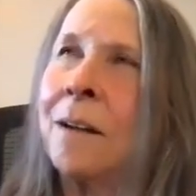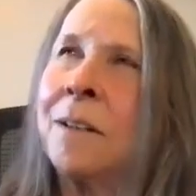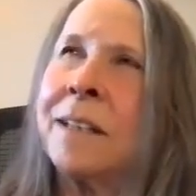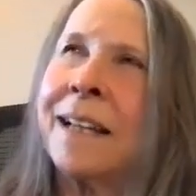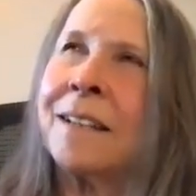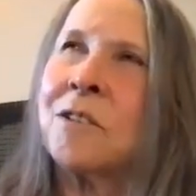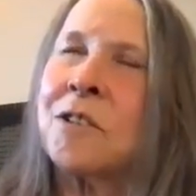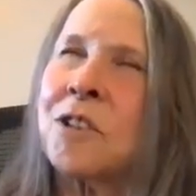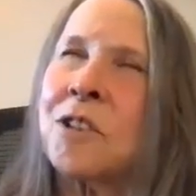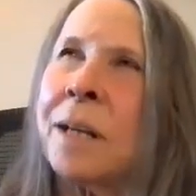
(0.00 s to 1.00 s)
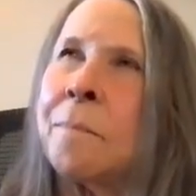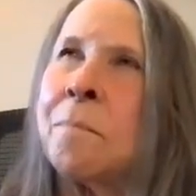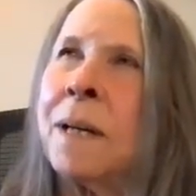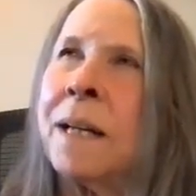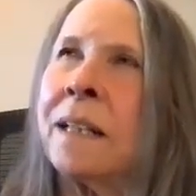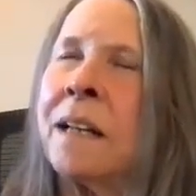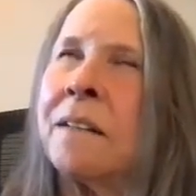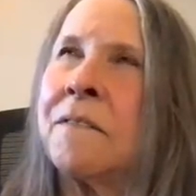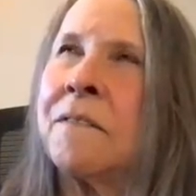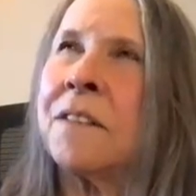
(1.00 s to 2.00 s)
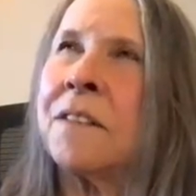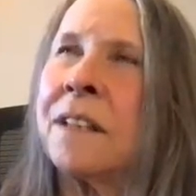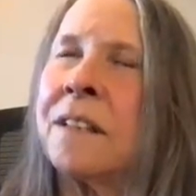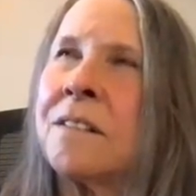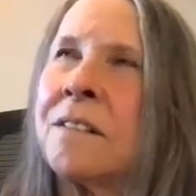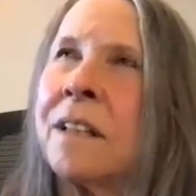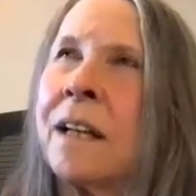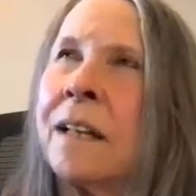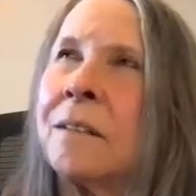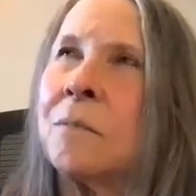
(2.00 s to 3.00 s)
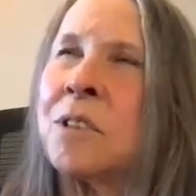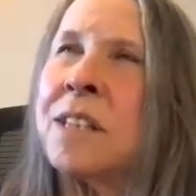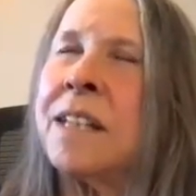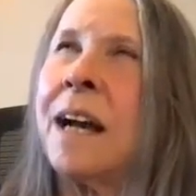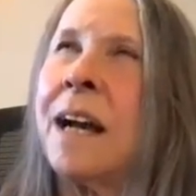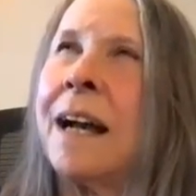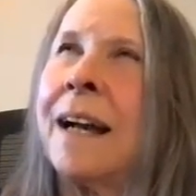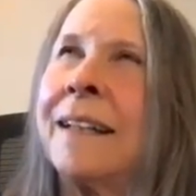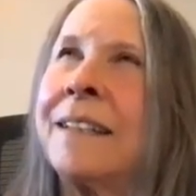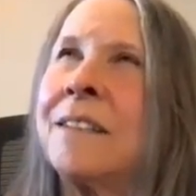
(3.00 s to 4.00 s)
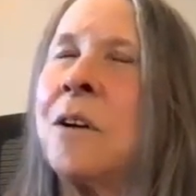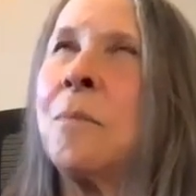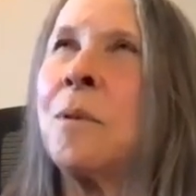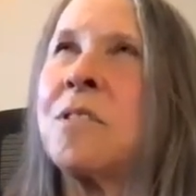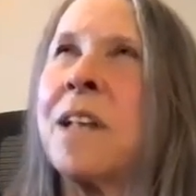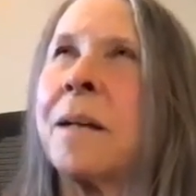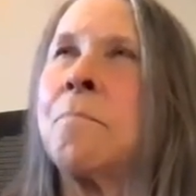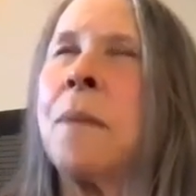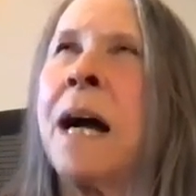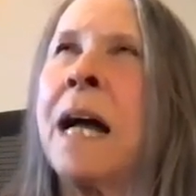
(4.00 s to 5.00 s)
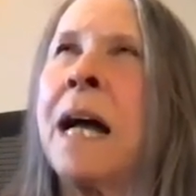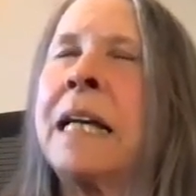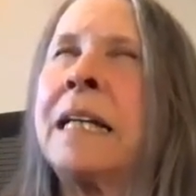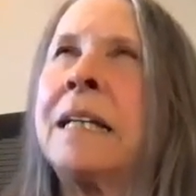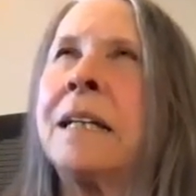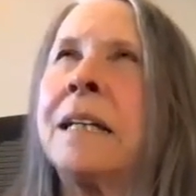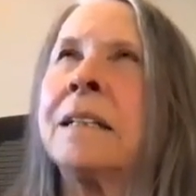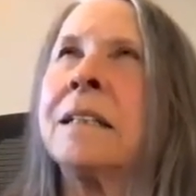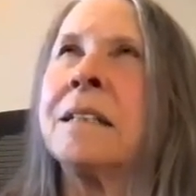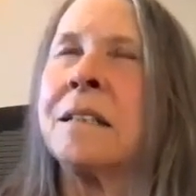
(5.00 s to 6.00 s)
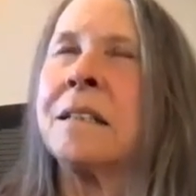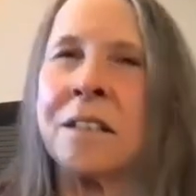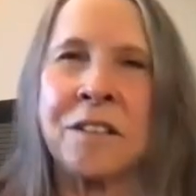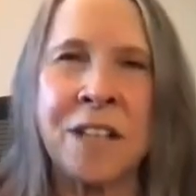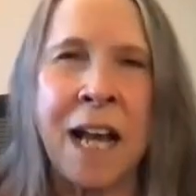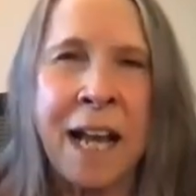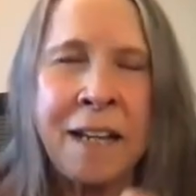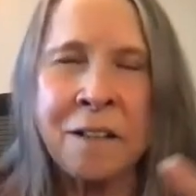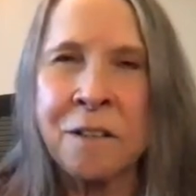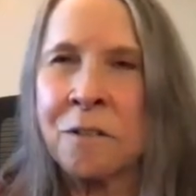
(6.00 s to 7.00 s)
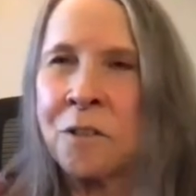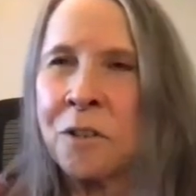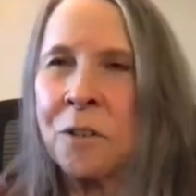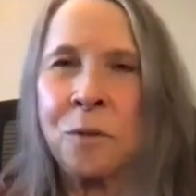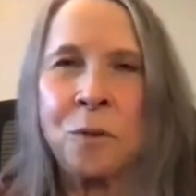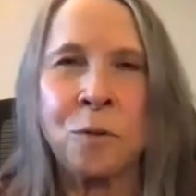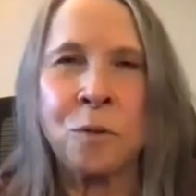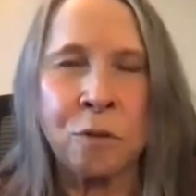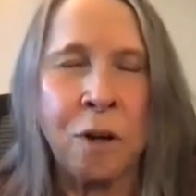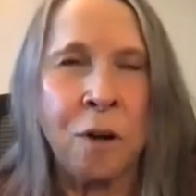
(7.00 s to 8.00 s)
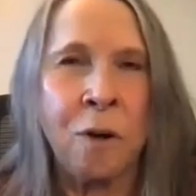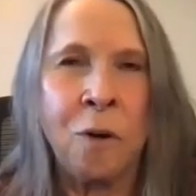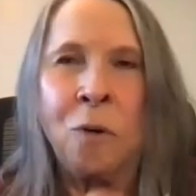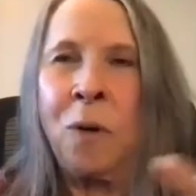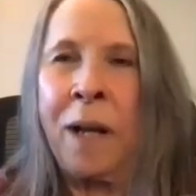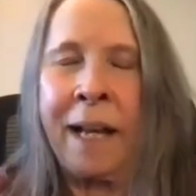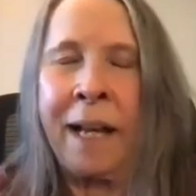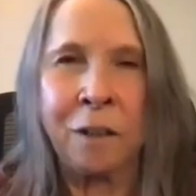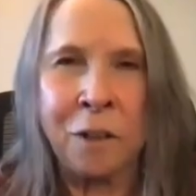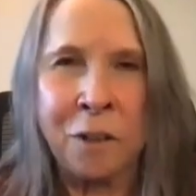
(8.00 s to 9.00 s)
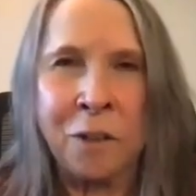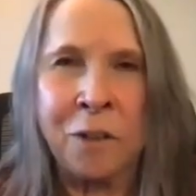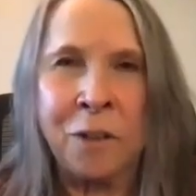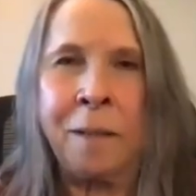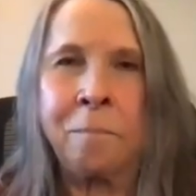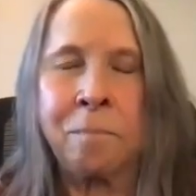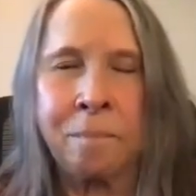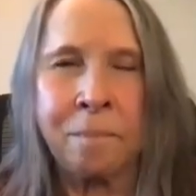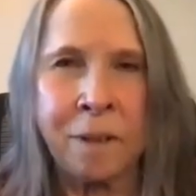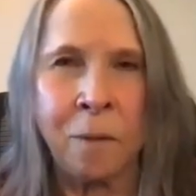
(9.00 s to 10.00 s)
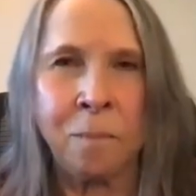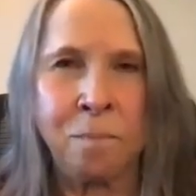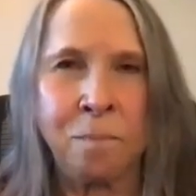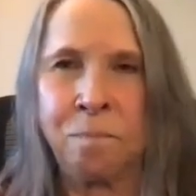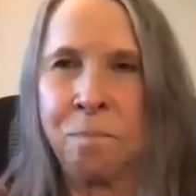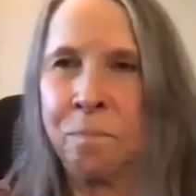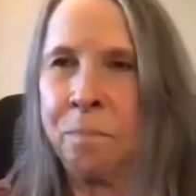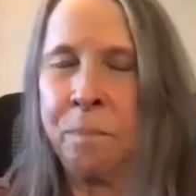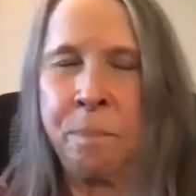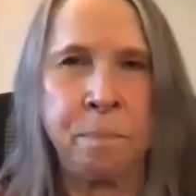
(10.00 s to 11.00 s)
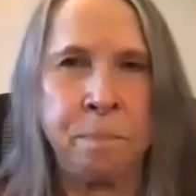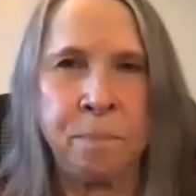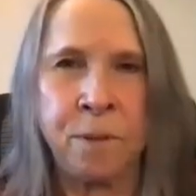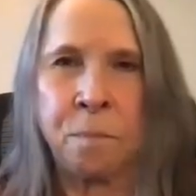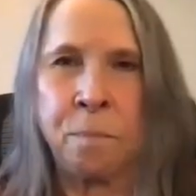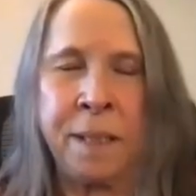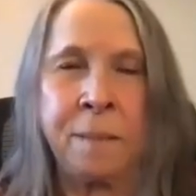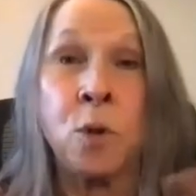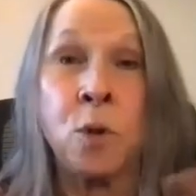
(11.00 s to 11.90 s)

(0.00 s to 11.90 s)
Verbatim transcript: how did that shape my life? The things that I will see, I, it's almost like my desire to grow and learn and, you know, just be